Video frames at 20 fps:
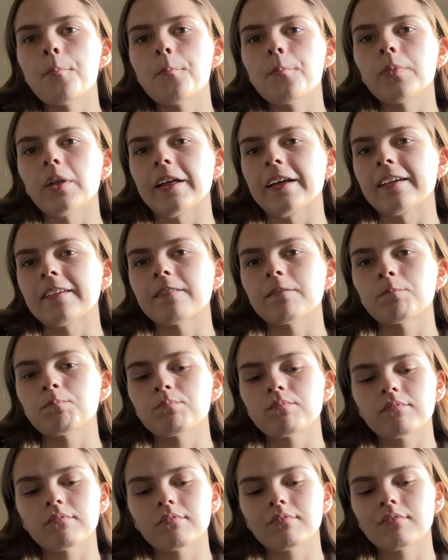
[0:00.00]
like
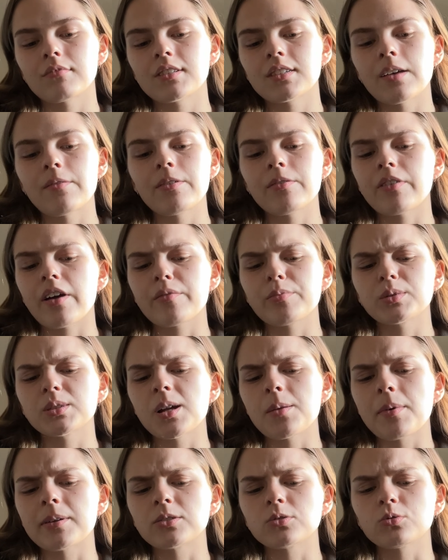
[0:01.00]
75%
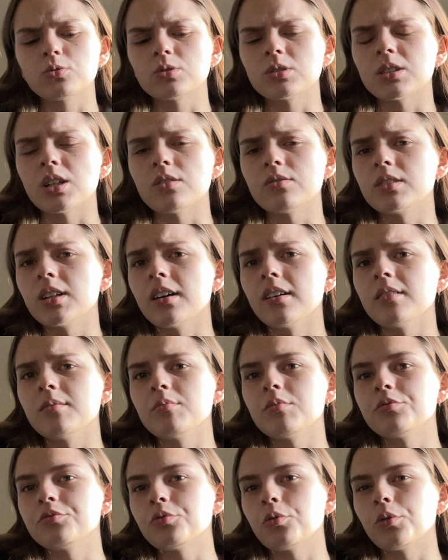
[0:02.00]
of my school stuff done
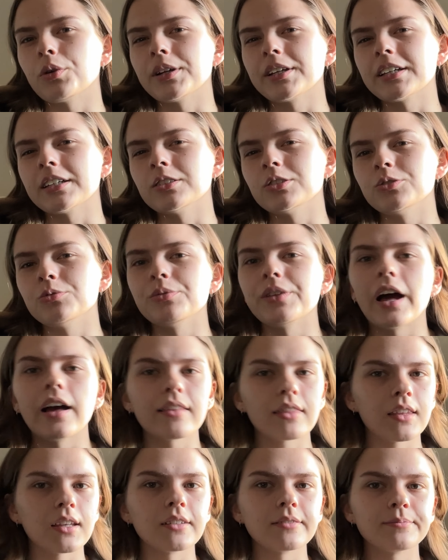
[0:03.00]
before I can do
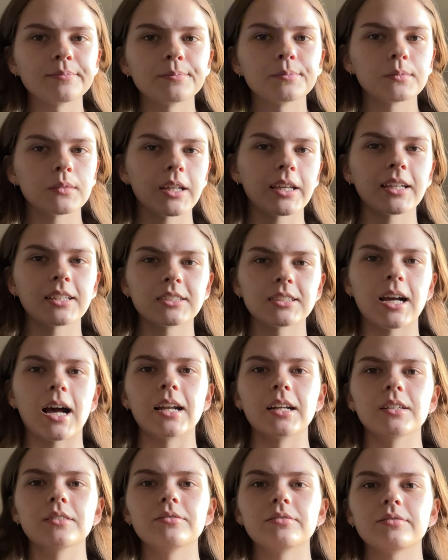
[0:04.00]
that thing. Like it's
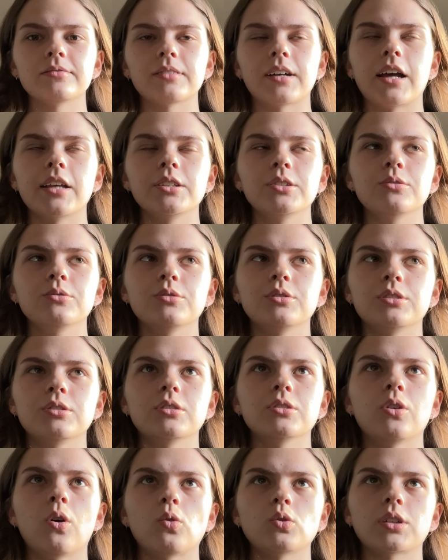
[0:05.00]
kind of I use
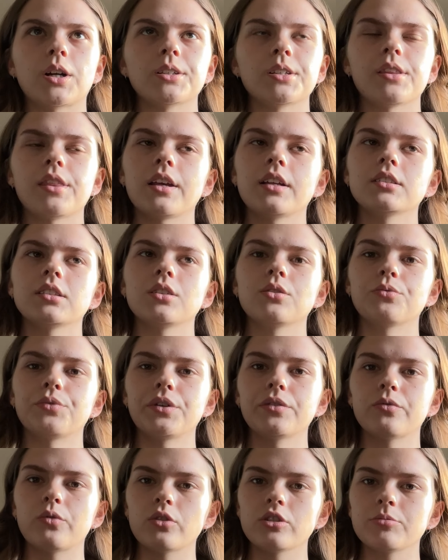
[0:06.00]
those kinds of things as
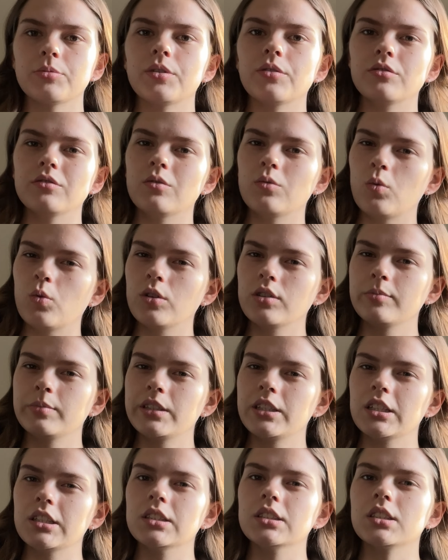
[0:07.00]
reinforcement or reward
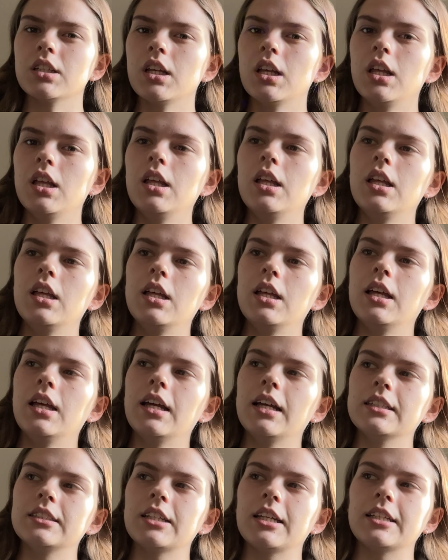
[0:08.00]
because
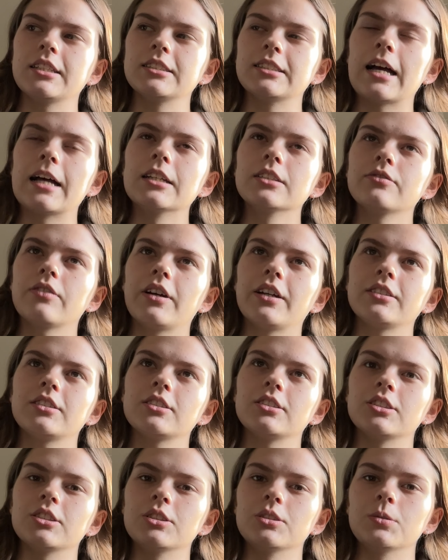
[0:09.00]
it's like satisfying to
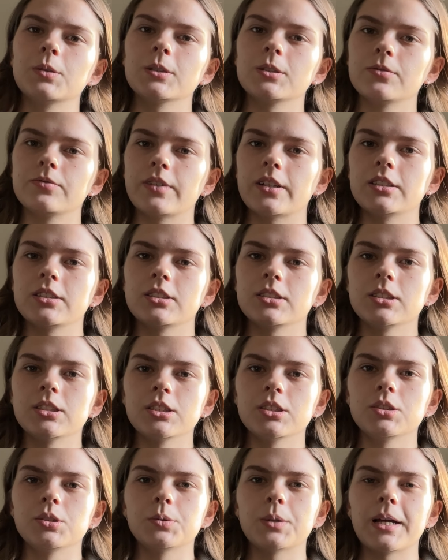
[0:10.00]
do, it's fun to
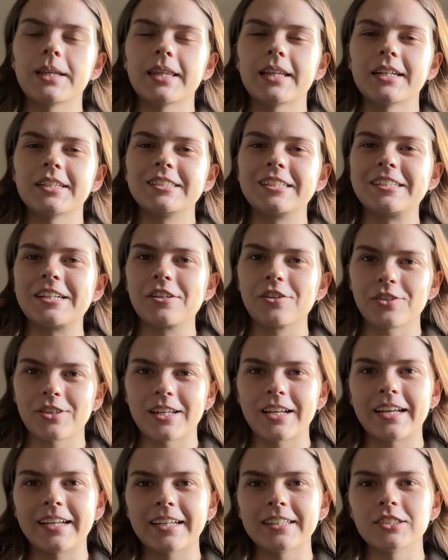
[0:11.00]
do, and then it's another
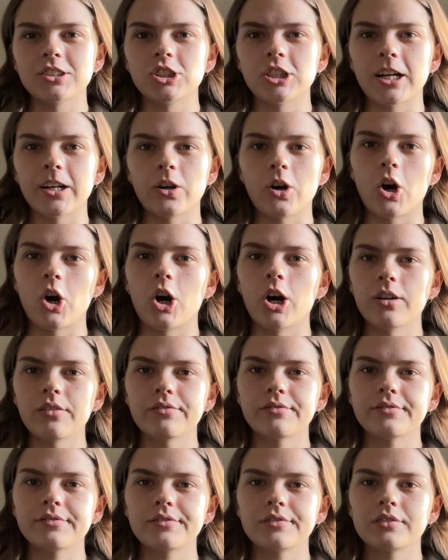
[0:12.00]
thing I get to check
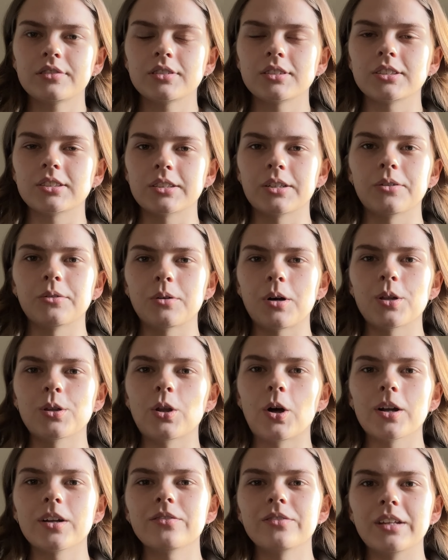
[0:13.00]
off. So a
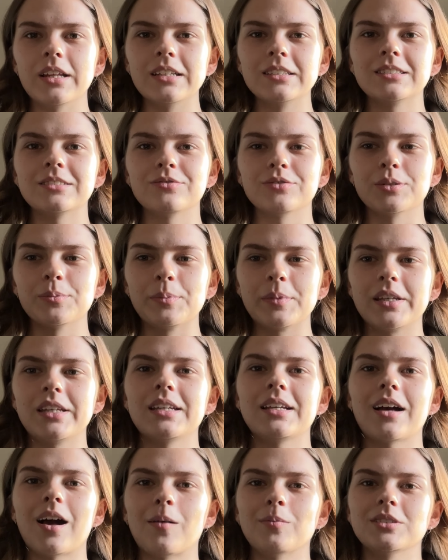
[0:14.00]
lot of this for me
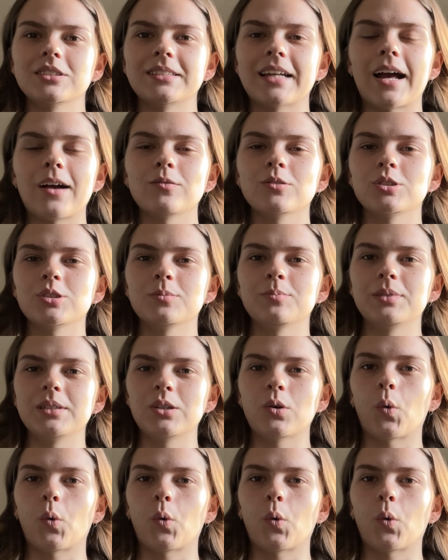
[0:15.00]
comes down to being